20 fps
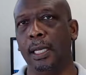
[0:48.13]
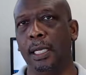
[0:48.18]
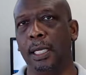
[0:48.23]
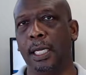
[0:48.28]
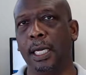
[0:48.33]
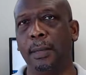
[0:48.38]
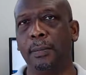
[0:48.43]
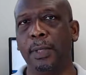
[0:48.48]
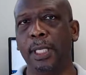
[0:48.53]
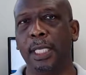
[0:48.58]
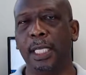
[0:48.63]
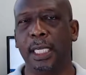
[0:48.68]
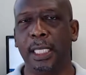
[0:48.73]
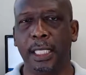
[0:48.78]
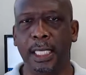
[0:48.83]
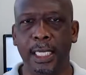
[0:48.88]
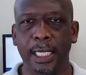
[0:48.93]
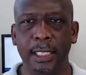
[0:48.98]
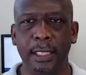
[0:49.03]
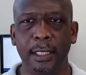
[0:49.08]
company in
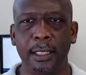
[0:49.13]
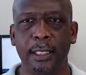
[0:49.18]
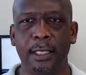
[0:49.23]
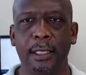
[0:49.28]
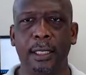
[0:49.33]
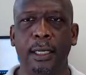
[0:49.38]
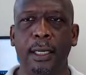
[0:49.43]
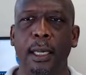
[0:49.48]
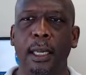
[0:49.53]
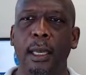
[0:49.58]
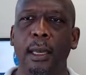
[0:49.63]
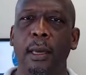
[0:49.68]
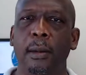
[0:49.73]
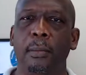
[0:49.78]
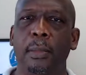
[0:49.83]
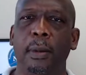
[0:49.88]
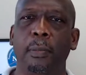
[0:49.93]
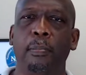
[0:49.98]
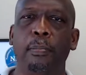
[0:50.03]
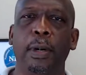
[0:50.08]
essence,
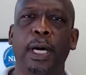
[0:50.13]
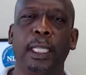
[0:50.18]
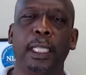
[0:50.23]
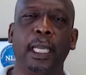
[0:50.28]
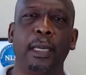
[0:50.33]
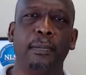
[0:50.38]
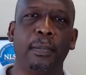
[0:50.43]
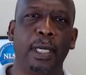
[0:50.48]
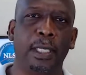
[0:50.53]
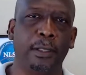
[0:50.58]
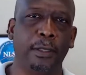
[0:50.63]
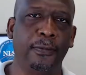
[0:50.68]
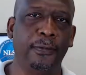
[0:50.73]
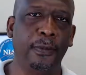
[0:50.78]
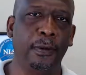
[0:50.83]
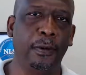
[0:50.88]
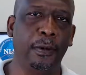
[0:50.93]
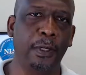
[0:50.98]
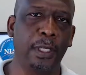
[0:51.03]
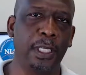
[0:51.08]
but bought out by
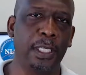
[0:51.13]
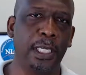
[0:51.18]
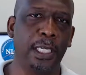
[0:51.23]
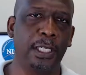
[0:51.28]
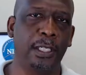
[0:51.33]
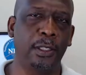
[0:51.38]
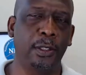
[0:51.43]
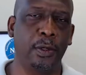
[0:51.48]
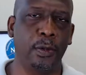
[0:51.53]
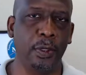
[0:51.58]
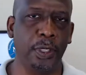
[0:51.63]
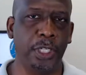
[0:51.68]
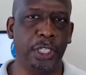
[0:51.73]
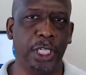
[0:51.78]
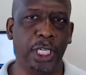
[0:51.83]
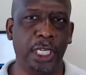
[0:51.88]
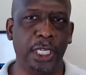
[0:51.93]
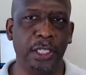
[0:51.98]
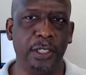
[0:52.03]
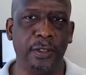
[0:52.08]
different organizations or
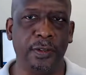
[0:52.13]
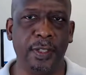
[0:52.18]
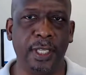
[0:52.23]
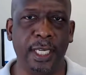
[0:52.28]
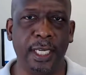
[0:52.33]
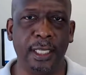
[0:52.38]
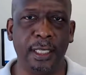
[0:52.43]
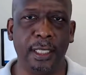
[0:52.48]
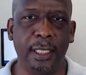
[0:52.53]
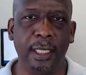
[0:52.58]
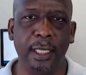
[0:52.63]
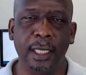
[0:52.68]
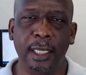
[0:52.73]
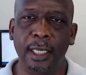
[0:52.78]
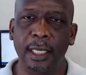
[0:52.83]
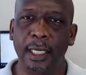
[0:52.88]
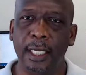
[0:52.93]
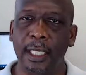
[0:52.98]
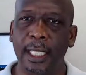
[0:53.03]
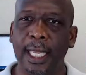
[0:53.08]
changed the name.
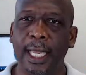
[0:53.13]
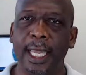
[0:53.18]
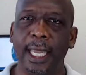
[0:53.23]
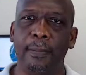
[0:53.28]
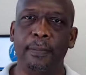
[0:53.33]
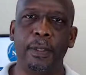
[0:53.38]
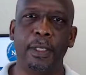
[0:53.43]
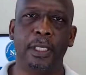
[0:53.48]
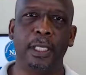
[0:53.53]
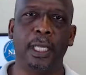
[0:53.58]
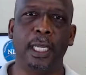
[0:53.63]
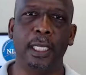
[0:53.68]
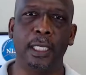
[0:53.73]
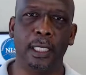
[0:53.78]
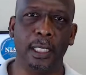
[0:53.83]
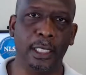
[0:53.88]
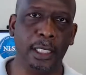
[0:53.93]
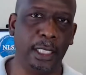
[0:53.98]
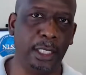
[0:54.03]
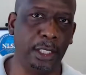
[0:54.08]
And that happens a lot in
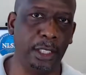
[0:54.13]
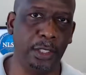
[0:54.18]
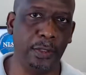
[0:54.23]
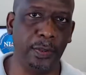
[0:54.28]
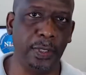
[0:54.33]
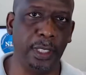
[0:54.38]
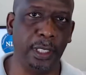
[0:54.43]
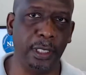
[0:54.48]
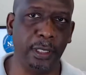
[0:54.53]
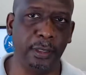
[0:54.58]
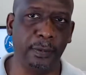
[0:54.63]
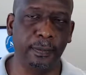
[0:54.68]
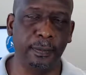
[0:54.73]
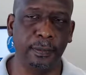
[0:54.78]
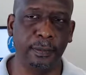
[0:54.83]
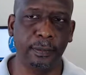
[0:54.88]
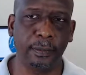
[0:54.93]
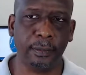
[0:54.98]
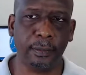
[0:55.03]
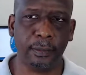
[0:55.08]
this industry here.
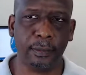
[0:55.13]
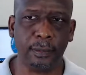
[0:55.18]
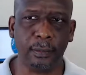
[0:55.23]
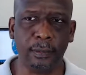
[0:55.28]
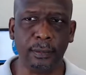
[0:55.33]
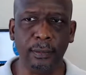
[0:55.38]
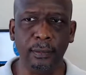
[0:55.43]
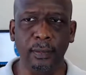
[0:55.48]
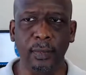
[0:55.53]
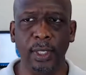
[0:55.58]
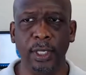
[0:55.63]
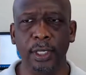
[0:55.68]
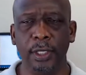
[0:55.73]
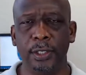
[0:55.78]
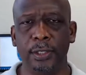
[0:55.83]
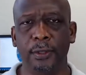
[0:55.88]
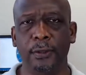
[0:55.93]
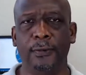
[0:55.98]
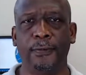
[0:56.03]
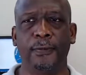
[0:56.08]

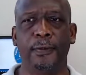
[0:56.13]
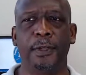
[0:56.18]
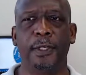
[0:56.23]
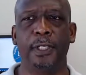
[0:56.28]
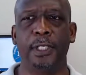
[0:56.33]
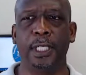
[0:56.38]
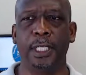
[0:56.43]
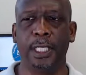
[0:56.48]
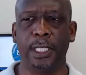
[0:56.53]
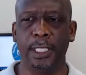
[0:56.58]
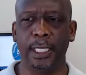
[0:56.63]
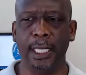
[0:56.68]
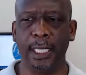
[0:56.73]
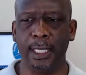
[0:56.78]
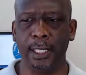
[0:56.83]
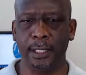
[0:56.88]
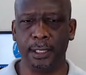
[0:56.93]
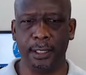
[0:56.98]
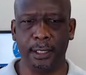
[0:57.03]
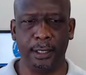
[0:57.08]
So for the state of
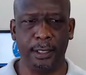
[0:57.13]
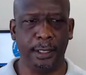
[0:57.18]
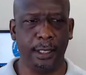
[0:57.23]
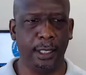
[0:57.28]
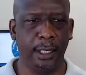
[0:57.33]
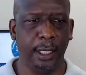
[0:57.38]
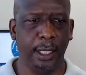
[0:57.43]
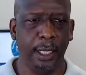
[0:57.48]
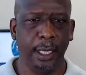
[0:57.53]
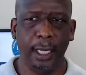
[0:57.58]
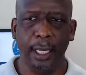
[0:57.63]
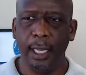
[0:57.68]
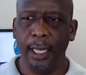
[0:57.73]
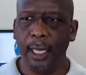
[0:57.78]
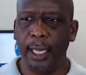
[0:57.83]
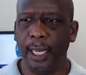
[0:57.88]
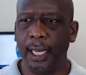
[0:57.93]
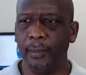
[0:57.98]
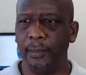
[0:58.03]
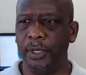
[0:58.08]
Texas,
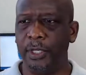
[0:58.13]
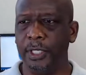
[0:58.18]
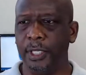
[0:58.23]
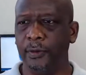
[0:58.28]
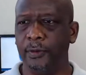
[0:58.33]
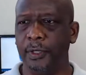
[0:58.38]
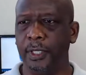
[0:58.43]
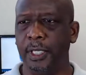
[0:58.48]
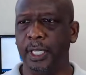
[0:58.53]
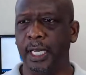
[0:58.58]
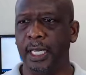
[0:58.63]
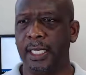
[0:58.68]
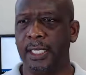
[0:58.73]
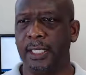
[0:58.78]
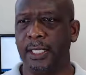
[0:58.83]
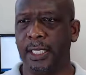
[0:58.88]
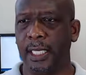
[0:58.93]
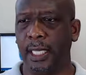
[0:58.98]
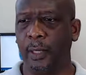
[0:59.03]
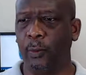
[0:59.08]
I'm going to share with you guys
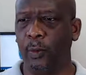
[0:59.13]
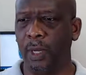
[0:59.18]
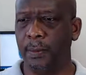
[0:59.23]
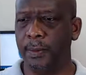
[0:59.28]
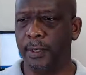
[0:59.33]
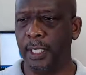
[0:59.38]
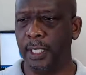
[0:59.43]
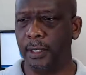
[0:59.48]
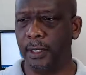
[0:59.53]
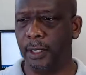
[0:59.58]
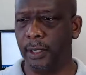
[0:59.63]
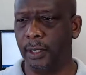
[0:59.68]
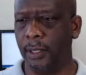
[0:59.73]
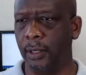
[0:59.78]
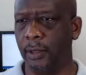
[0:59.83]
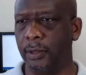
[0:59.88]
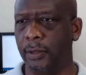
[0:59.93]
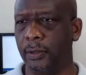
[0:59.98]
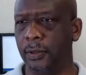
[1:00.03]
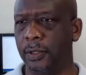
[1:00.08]
a website to
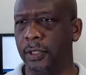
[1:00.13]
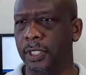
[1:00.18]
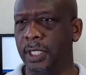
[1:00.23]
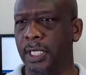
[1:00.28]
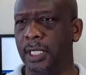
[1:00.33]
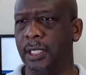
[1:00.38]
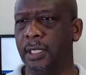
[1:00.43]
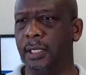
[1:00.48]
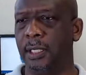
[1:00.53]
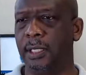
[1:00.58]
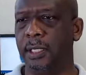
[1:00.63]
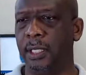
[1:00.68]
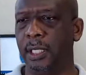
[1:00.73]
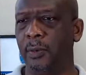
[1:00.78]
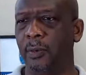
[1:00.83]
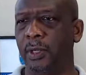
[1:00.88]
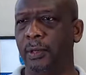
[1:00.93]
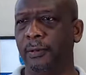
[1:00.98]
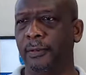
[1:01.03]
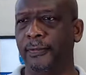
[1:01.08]
go to just to see
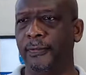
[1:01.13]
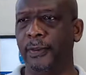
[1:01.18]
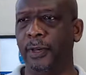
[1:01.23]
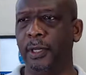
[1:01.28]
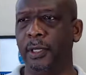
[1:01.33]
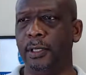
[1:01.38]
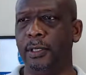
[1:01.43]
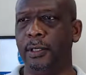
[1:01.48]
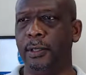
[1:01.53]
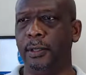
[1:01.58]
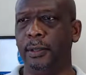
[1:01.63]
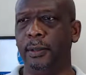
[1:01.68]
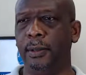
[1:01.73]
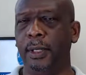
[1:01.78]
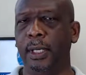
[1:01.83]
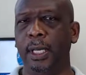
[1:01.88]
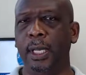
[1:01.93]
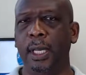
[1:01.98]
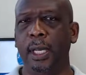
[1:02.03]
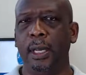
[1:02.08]
what I'm referring to.
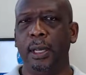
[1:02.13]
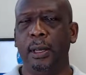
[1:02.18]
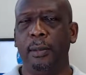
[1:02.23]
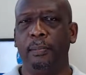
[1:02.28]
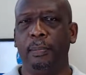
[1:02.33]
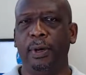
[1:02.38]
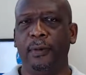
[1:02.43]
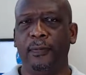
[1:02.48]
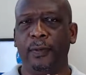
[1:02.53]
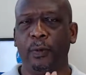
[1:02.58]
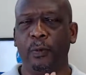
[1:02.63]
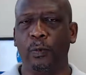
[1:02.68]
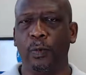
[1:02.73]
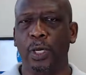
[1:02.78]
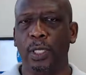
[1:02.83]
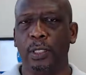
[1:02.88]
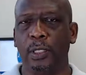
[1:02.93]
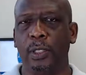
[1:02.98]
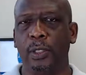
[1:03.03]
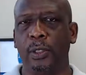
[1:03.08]
But if you
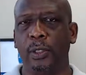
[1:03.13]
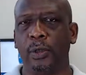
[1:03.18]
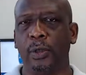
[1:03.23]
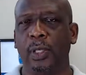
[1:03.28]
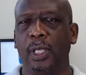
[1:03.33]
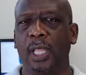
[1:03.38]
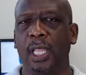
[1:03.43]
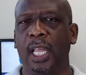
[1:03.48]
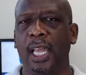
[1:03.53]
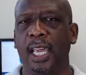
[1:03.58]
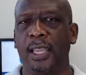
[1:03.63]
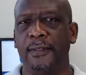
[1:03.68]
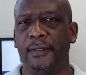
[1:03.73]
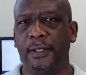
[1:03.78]
want to do a live